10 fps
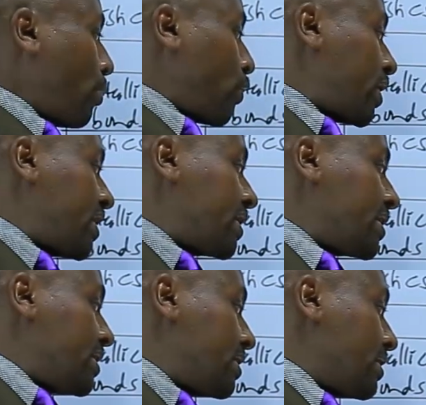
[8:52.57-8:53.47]

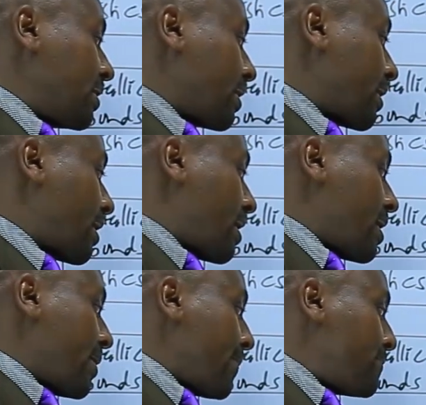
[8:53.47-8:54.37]
bonding in
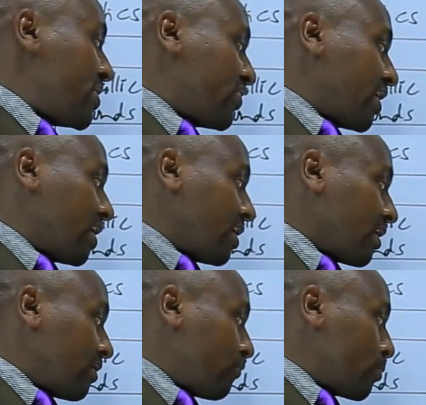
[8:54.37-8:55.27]
A, methane,
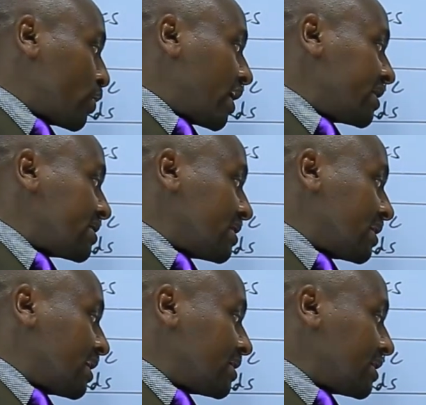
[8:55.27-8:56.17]
the formula is
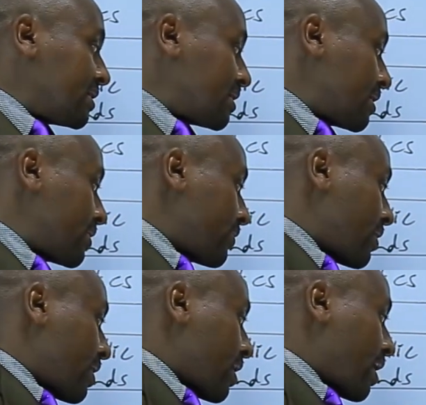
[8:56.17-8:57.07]
indicated,
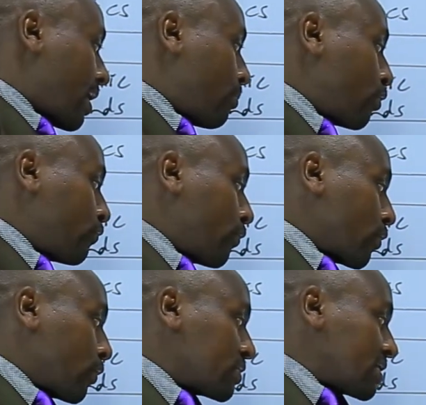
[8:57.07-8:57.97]

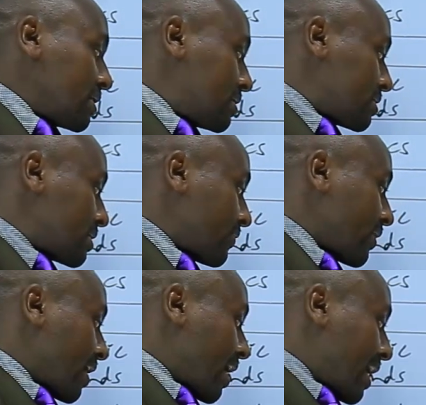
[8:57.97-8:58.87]
carbon(IV) oxide,
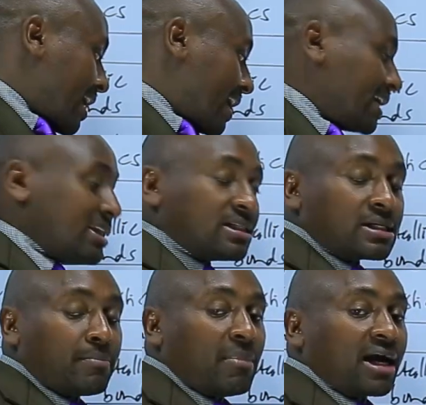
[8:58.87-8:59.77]
and
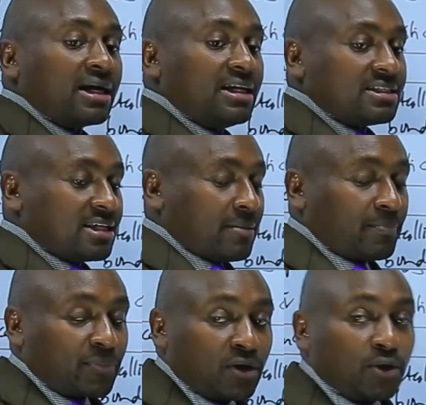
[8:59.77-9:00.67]

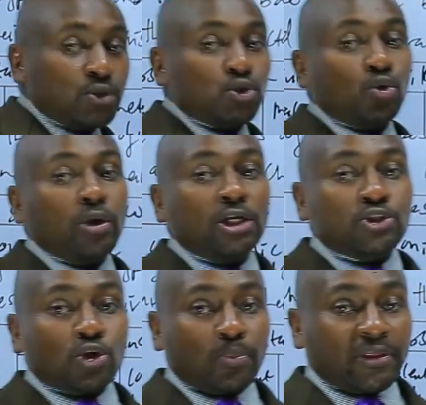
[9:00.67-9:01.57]
magnesium. So we'll
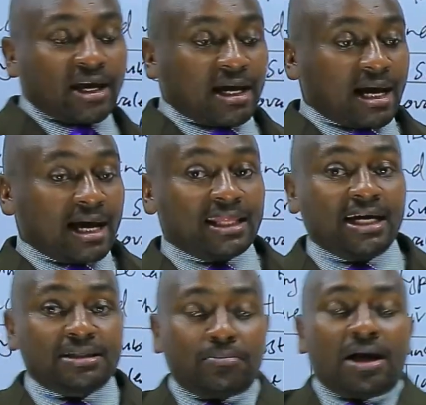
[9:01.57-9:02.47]
stop there, and
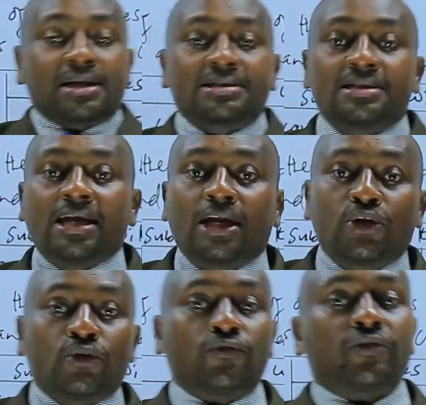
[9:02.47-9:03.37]
that marks the
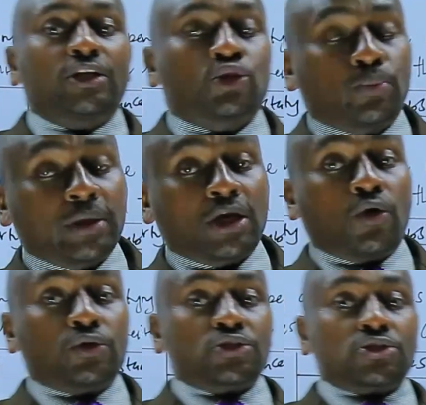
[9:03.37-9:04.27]
end of the topic on